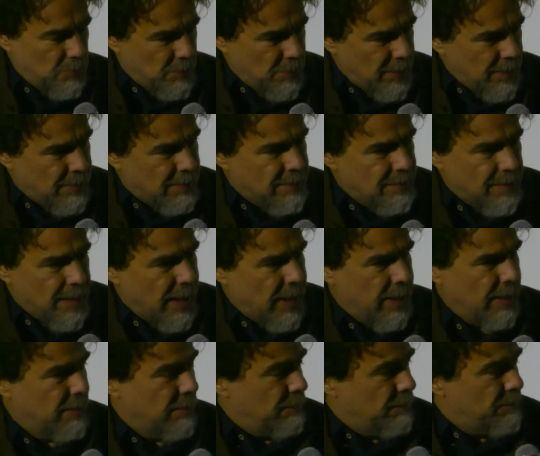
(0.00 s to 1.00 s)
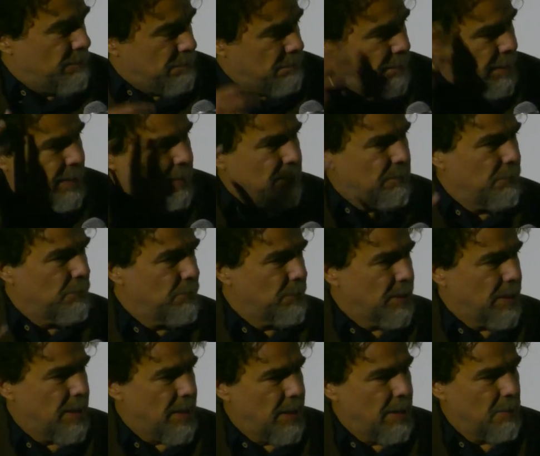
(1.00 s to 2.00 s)
through this kind of
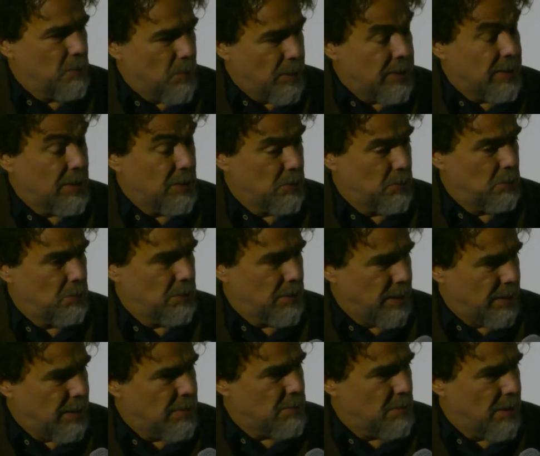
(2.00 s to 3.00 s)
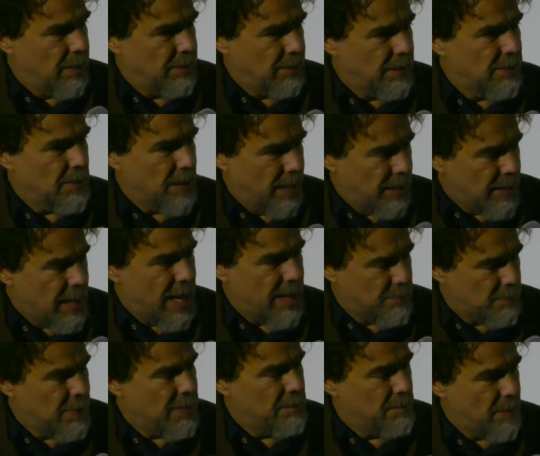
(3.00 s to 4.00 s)
metaphor that I wanted to, that is, and it
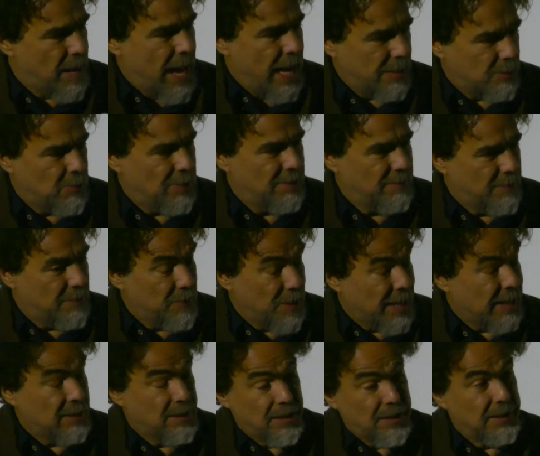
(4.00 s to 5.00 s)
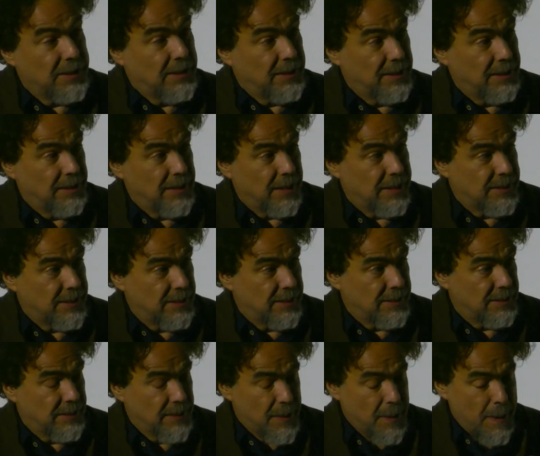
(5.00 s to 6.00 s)
has been actually very cathartic in that
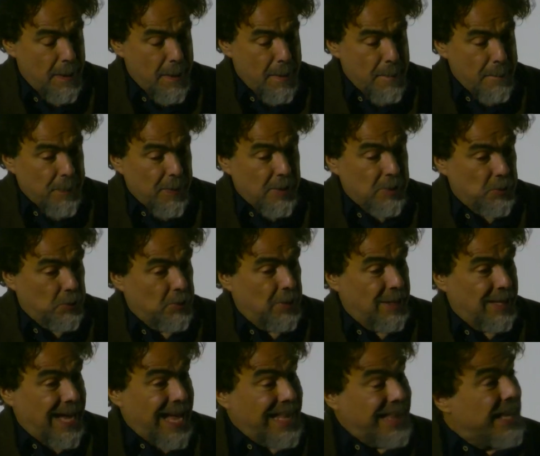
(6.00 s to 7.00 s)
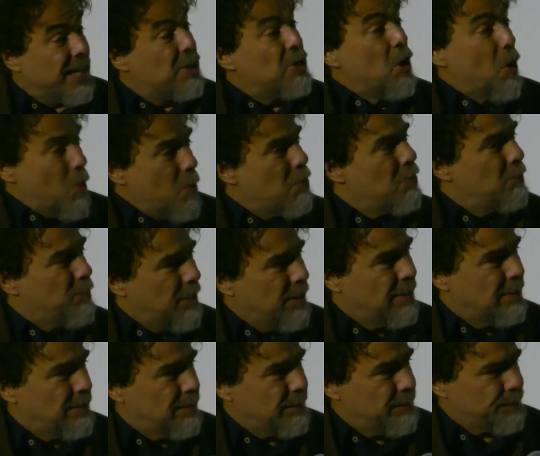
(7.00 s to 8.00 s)
sense. So, and the tone of
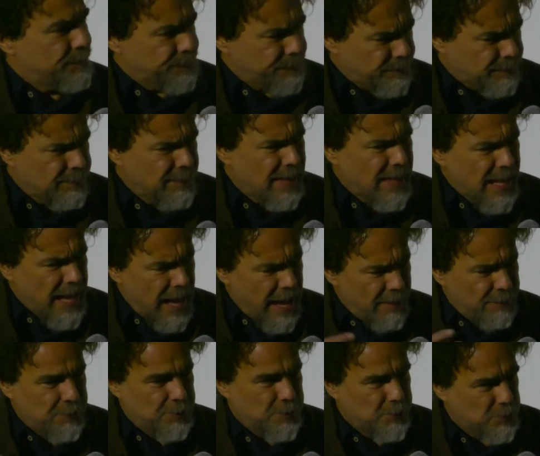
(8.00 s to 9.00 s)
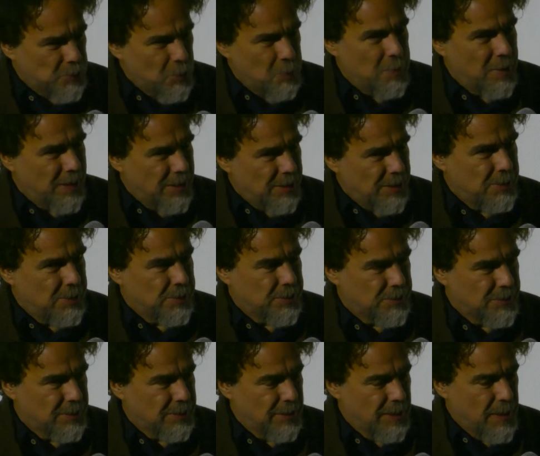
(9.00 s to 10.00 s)
it, after so
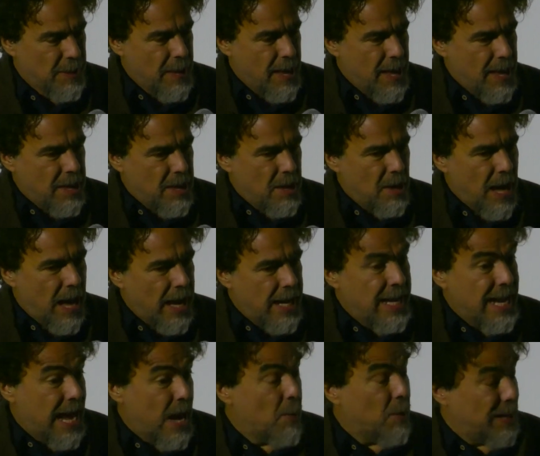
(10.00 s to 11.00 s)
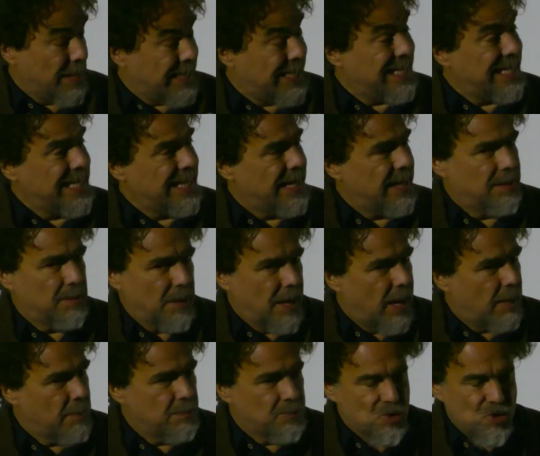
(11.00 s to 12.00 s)
years, I now can see that.
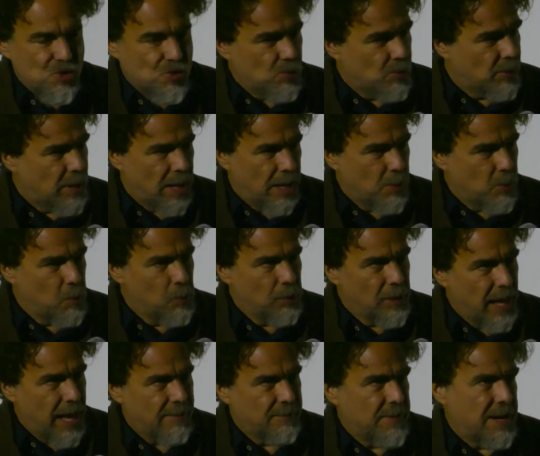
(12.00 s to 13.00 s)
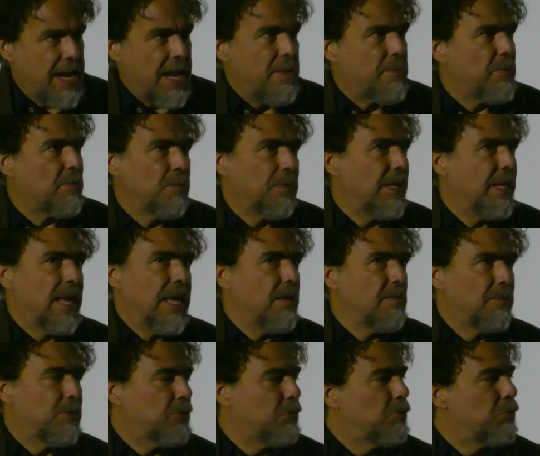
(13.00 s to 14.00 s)
I'm sure I would have never been
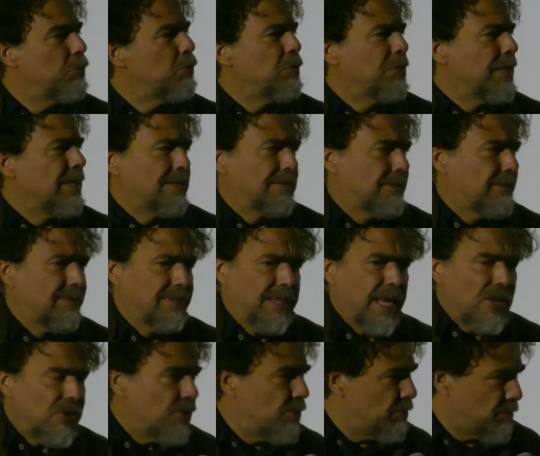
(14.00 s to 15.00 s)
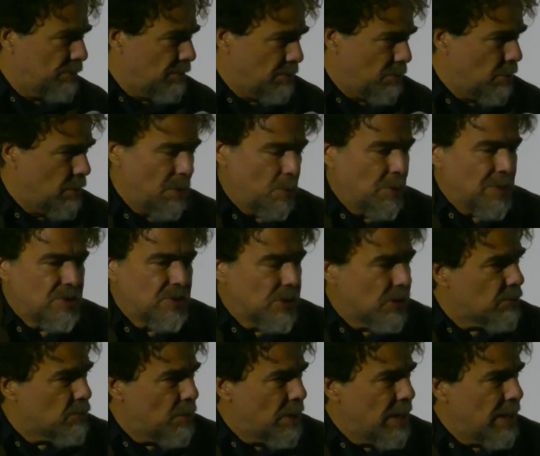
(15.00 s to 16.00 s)
able to do this 10 years ago. I was
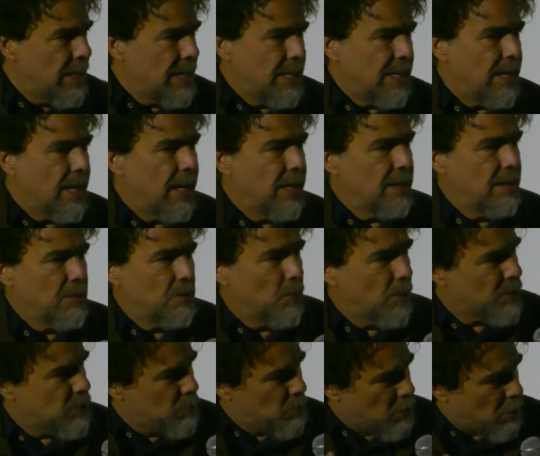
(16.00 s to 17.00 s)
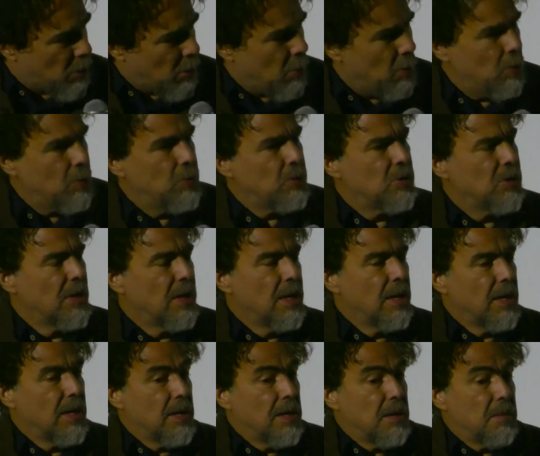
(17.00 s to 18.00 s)
not ready, it was too close.
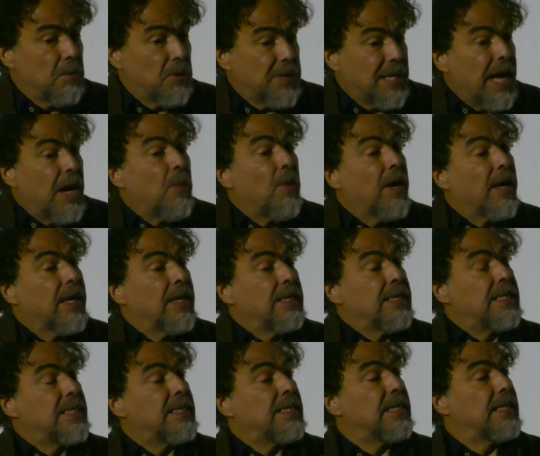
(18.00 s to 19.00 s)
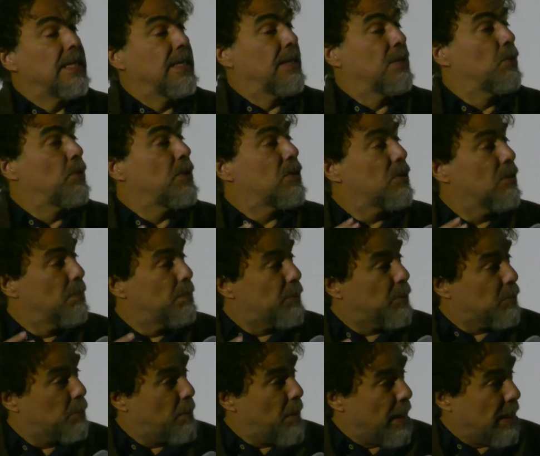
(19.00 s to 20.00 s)
But now I can see it with some
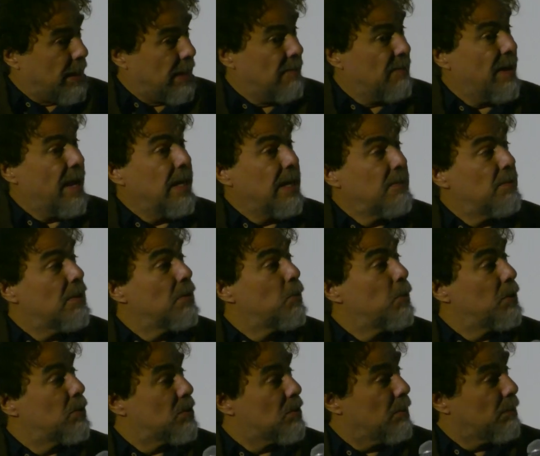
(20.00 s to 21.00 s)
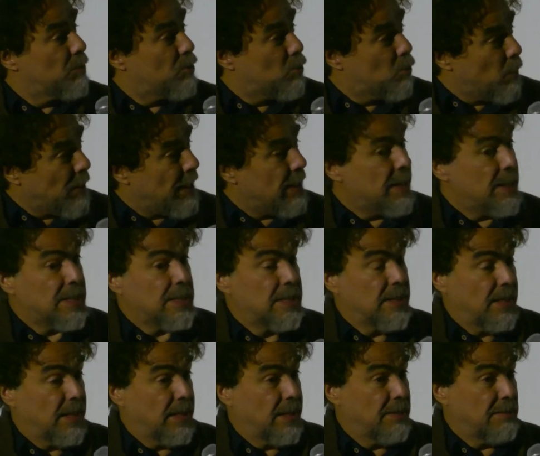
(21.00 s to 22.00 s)
perspective and even with some
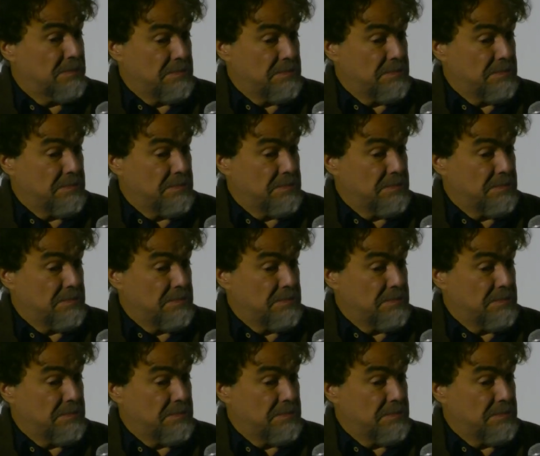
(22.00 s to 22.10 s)
sweetness